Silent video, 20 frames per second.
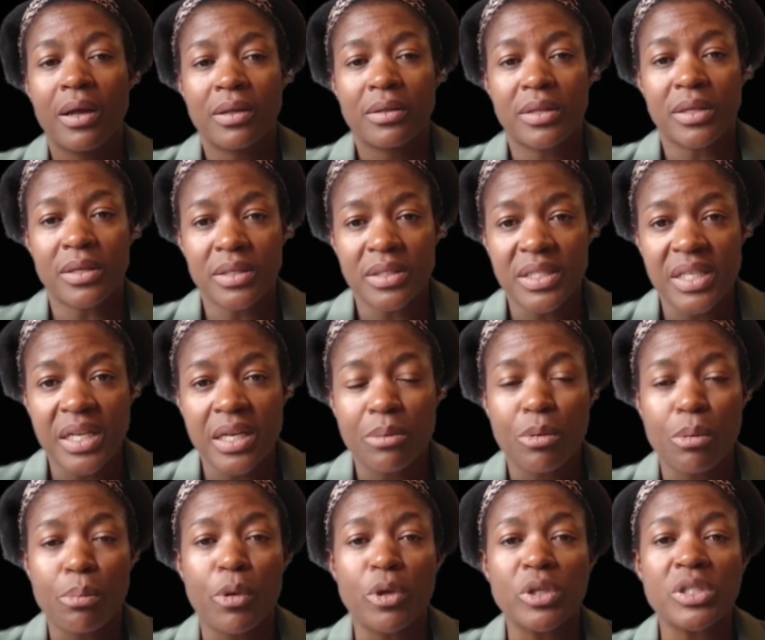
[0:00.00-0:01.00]
the returnable
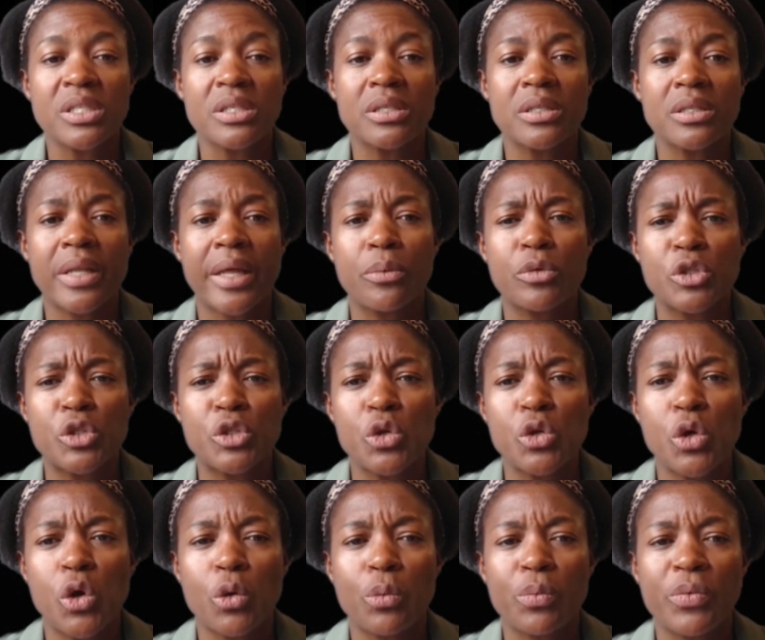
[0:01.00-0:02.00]
bottle, and we do
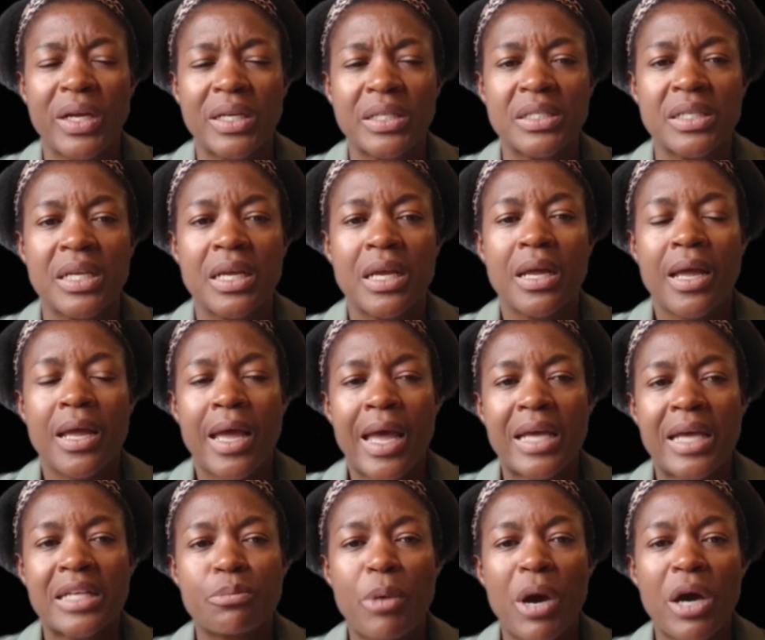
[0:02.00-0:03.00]
hope that
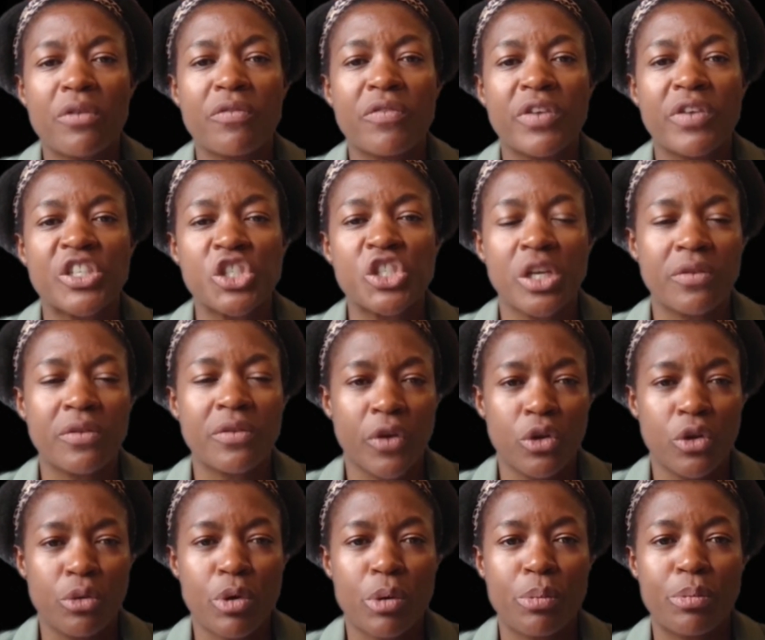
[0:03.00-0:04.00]
as part of our shared
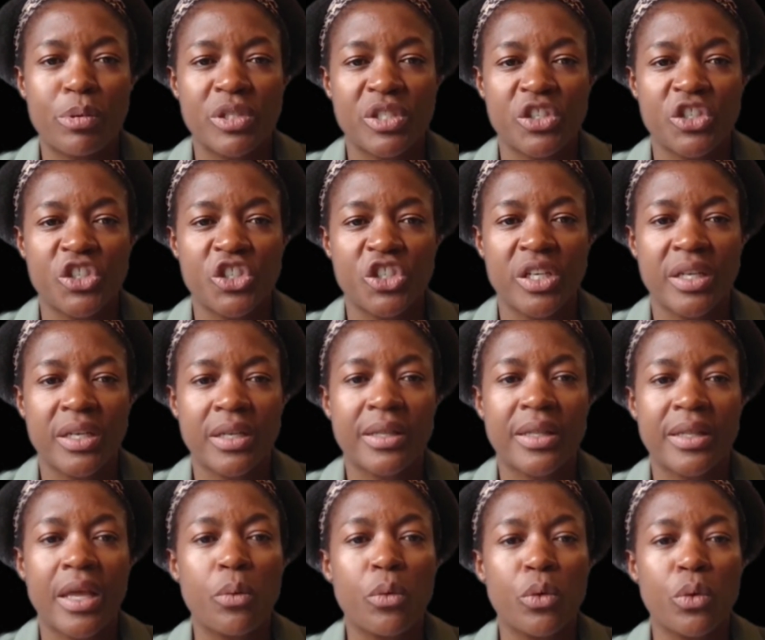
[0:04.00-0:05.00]
value proposition,
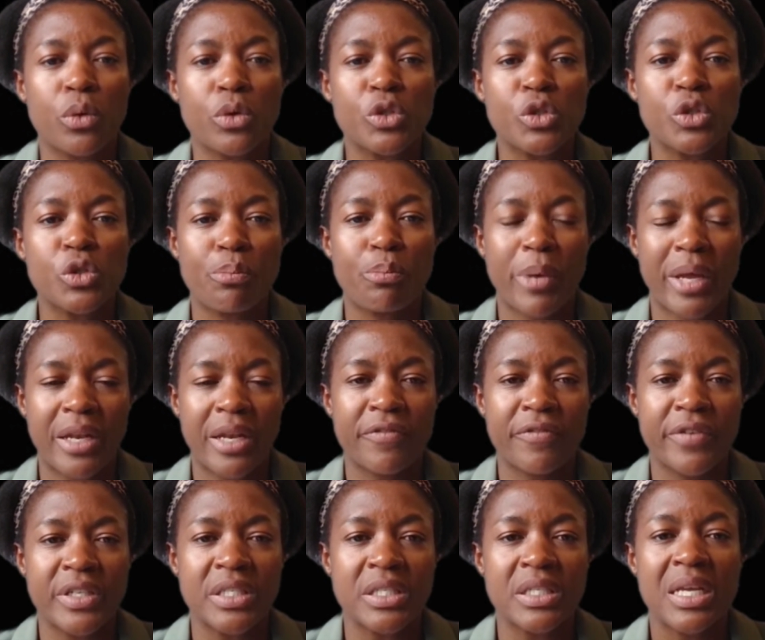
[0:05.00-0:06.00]
they will also
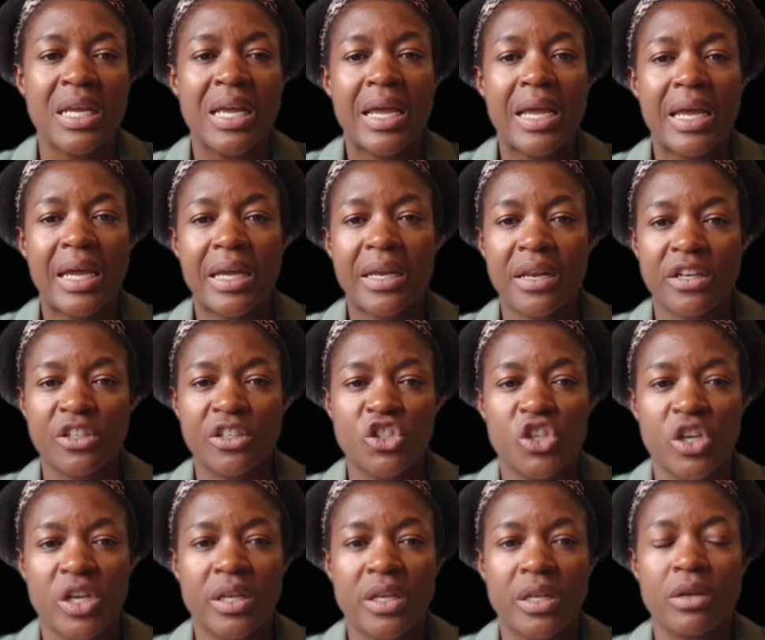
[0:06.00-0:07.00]
benefit in our
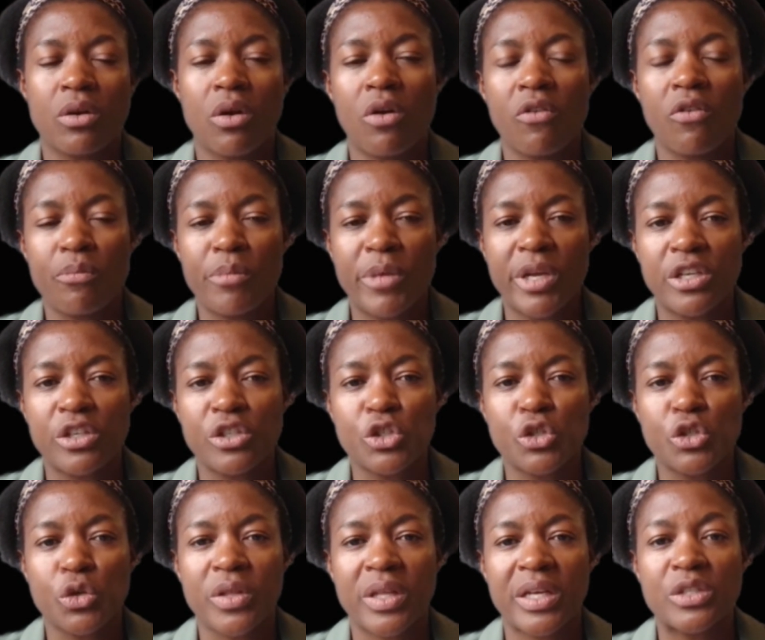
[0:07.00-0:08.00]
journey of making
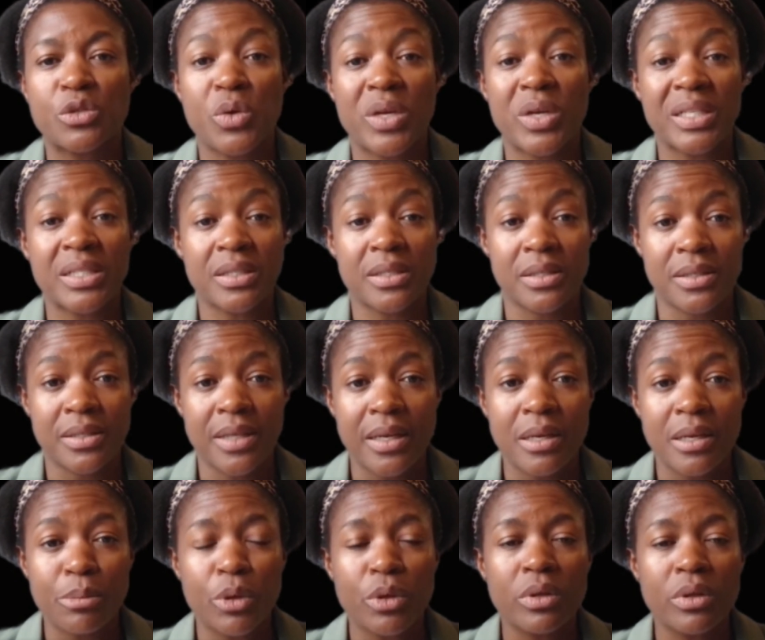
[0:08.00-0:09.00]
sure that we are
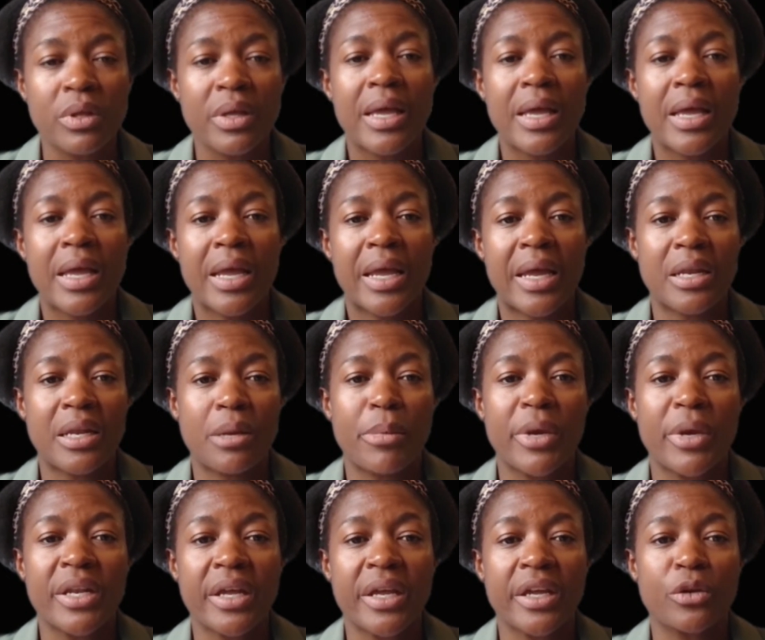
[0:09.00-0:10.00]
sustainable in a
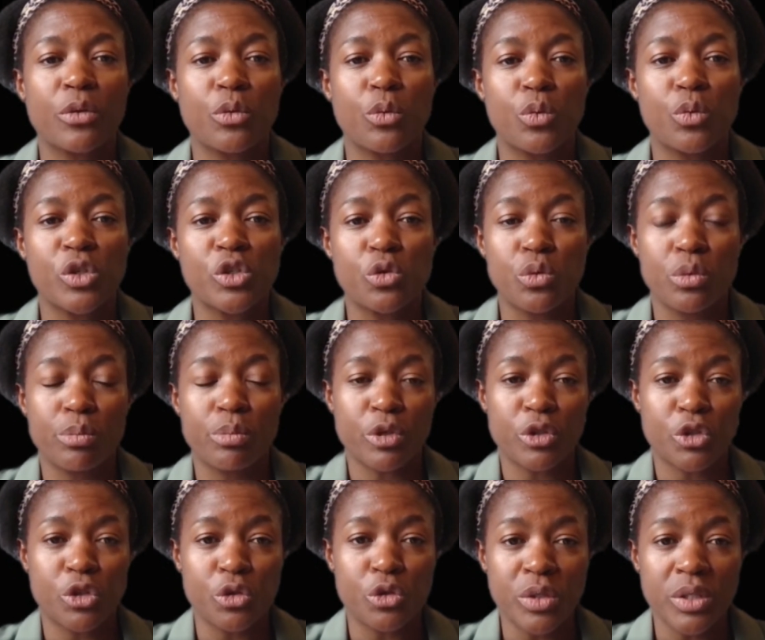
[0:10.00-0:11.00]
manner in which we
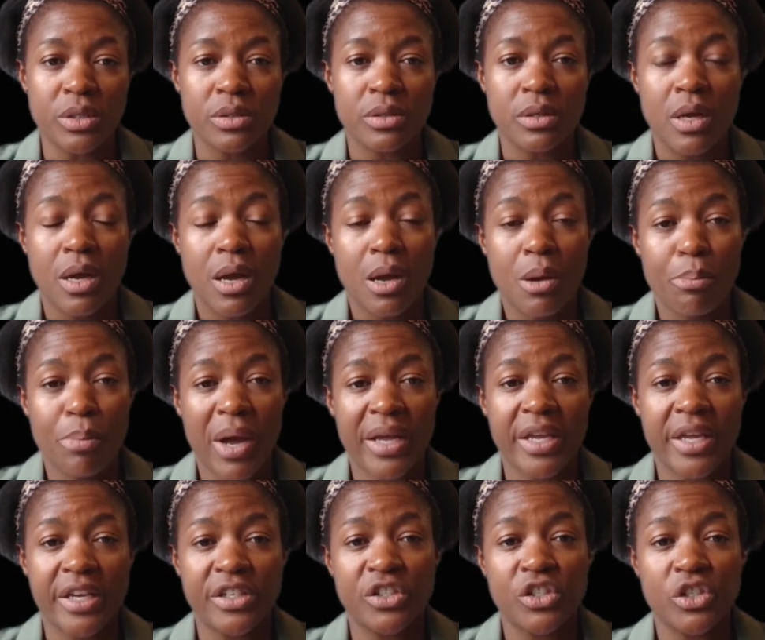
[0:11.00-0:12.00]
produce,
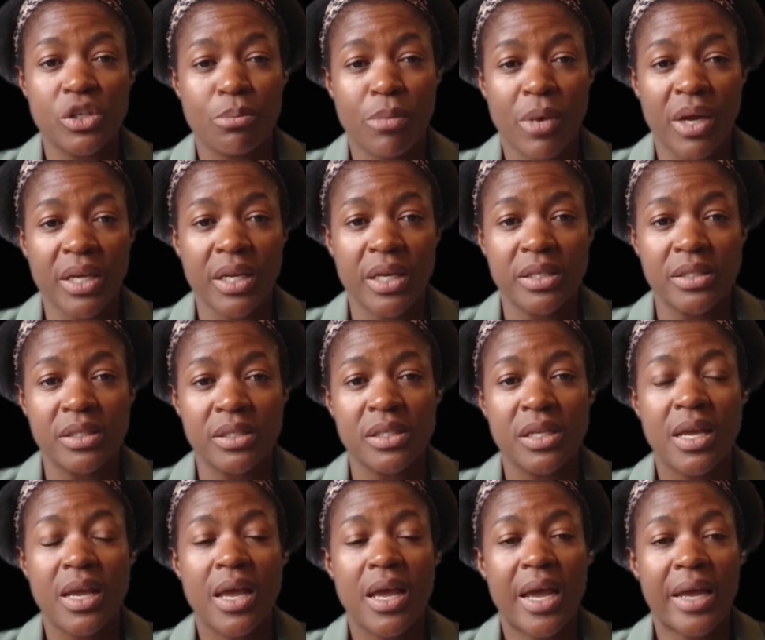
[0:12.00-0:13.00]
package, market,
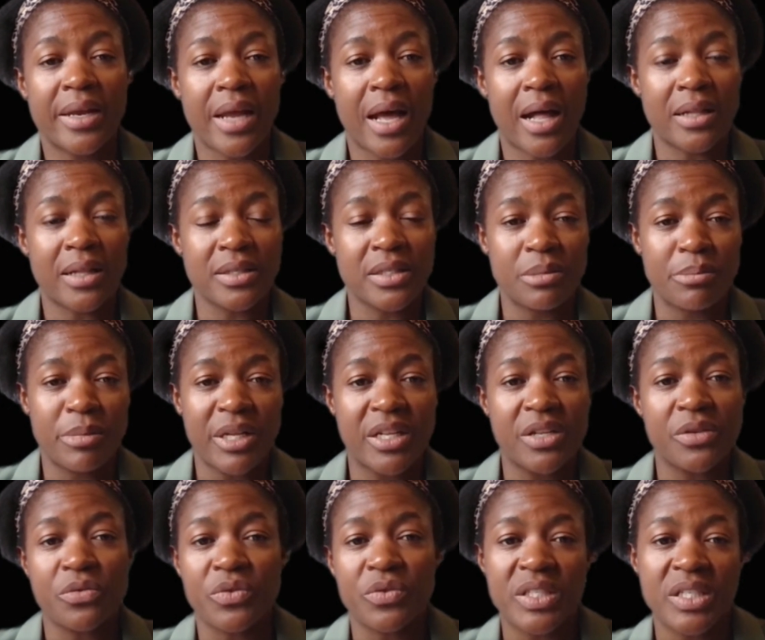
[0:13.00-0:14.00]
and ultimately
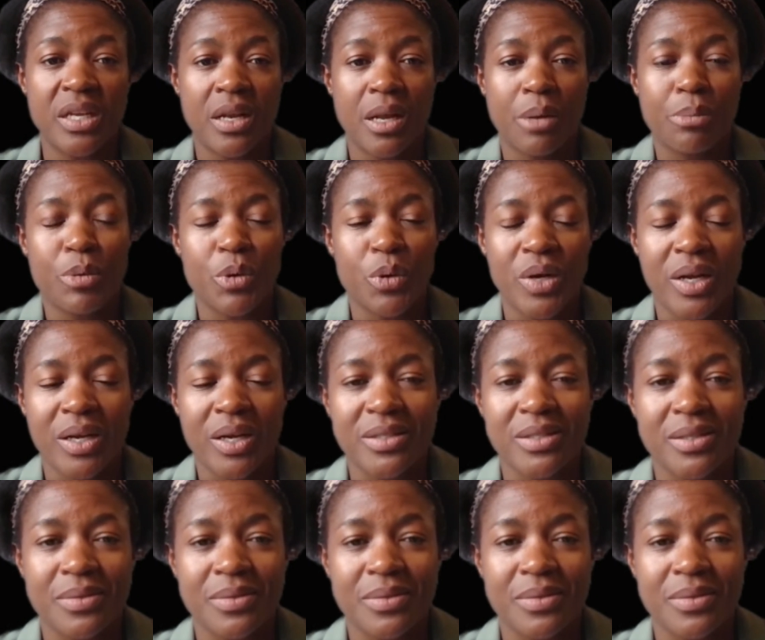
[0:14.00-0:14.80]
retain our product.